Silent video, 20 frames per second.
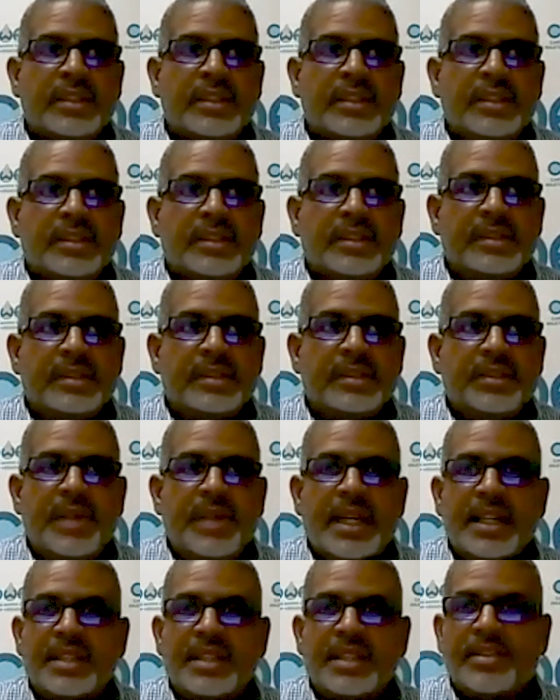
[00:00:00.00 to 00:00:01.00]
the
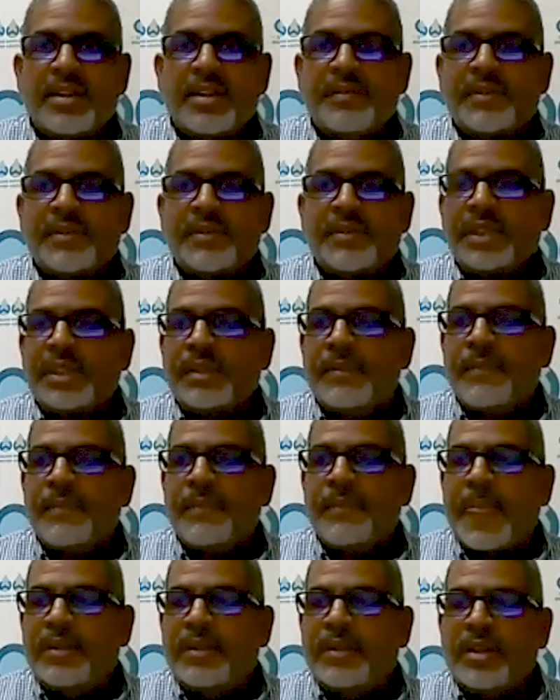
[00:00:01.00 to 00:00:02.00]
trash of the
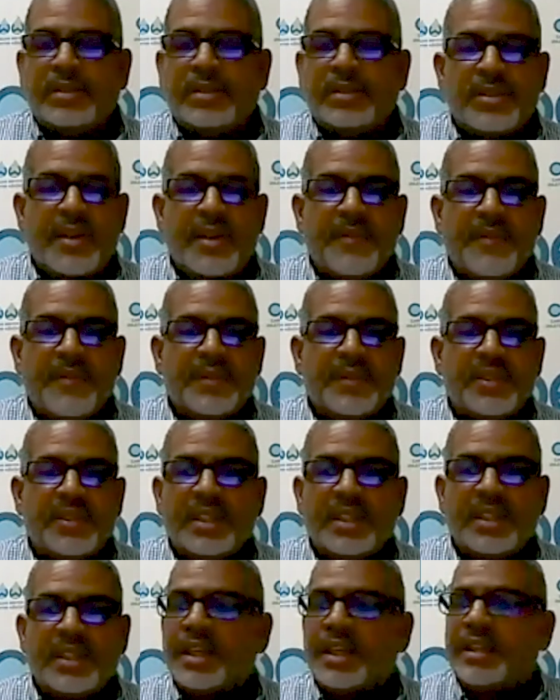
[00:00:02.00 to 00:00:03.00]
doctor's office,
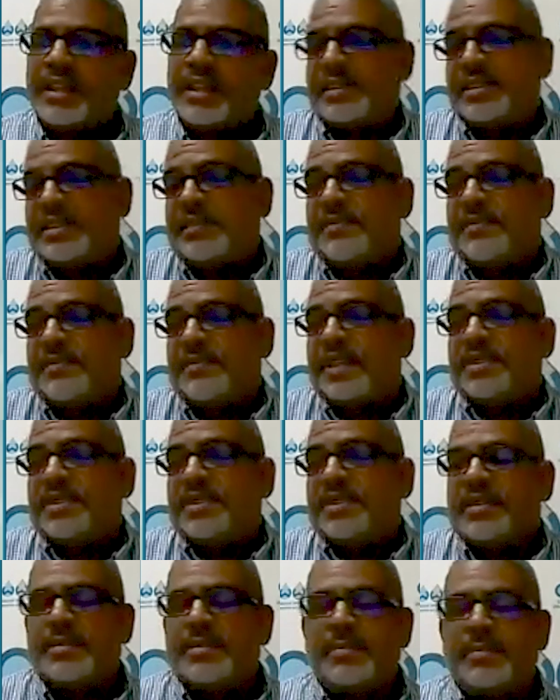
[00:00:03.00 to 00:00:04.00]
and it's
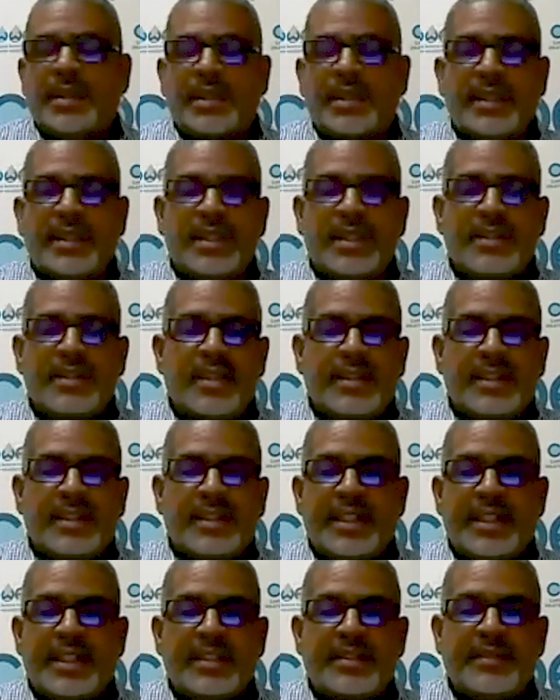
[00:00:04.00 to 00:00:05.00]
infectious, but it's not
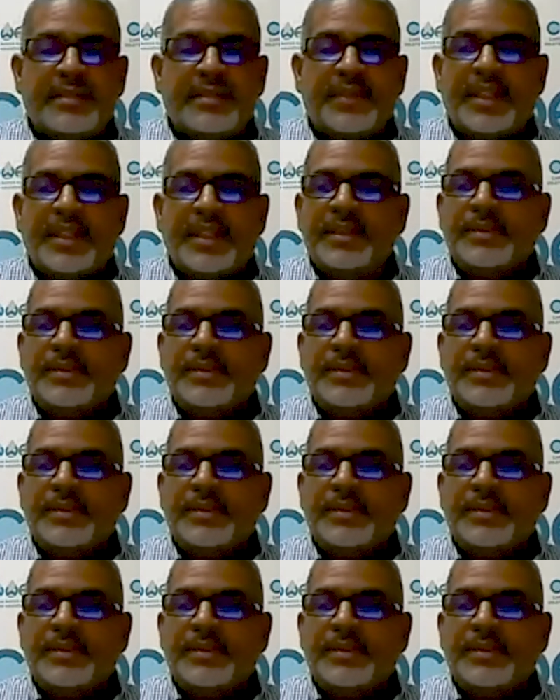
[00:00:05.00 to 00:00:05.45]
identified.